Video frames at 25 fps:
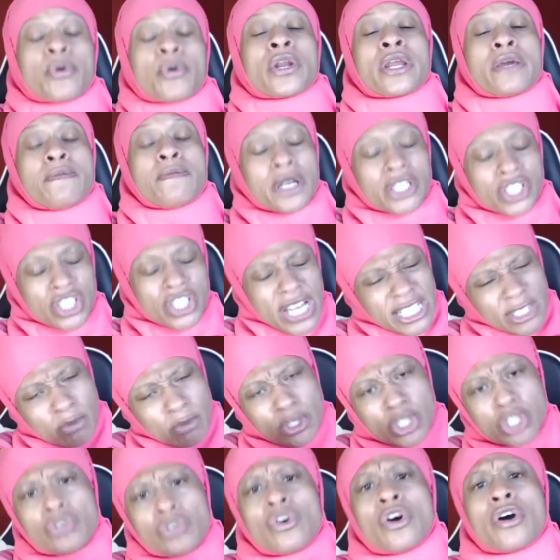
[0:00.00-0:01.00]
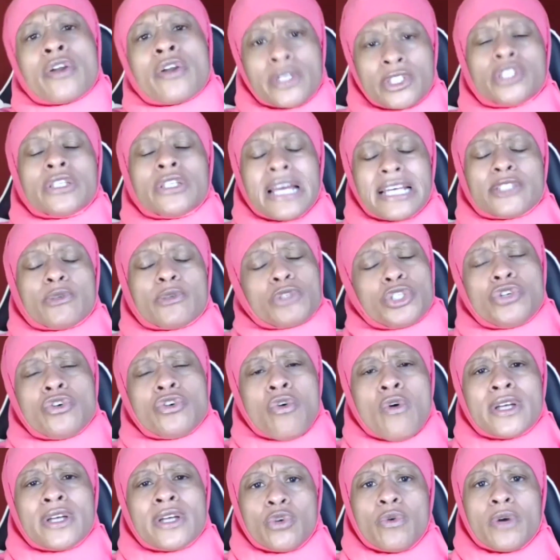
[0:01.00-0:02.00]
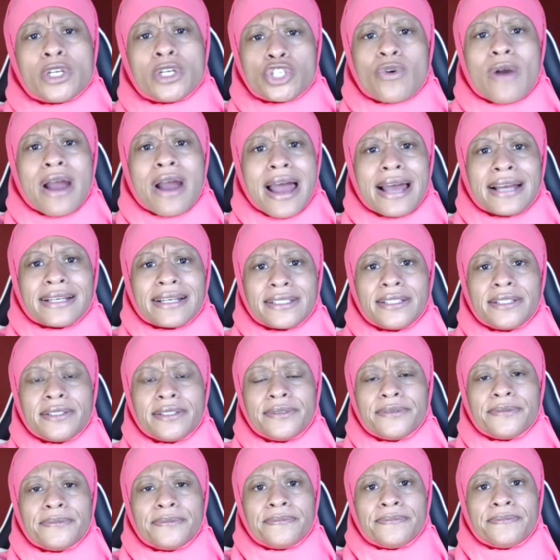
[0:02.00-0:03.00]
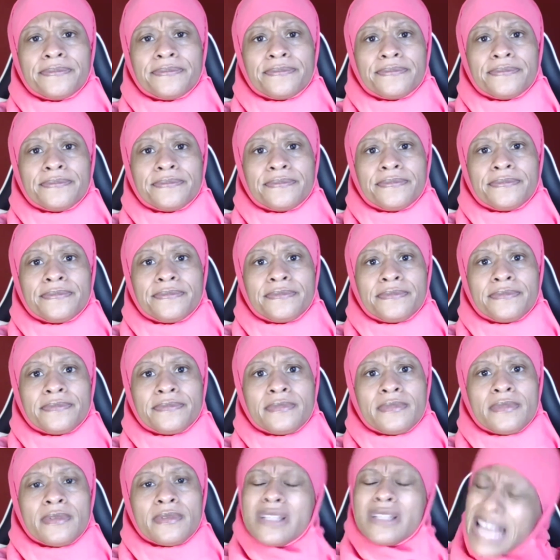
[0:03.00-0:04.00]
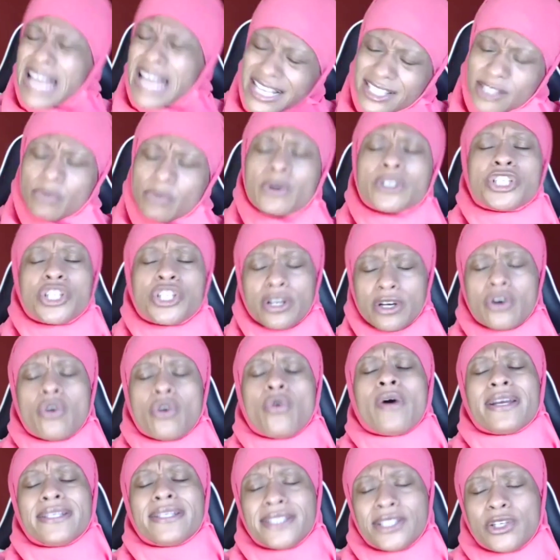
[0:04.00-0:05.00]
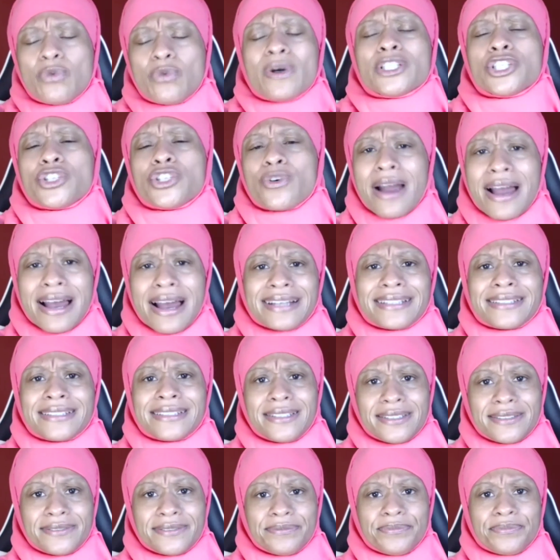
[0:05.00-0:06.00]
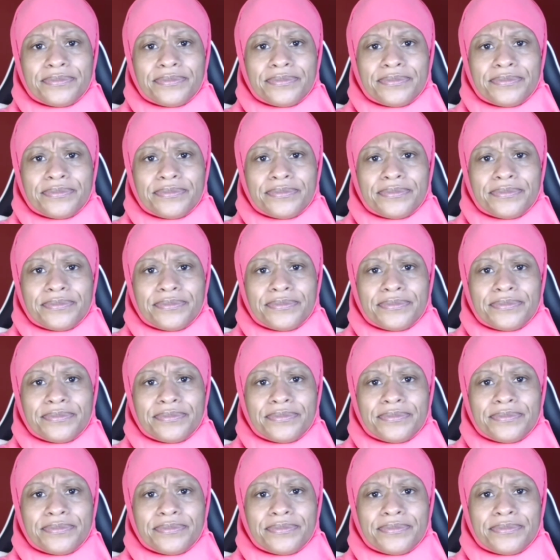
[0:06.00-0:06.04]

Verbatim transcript: pretty much that's what you're going to that's what you're going to attract that's what you're going to attract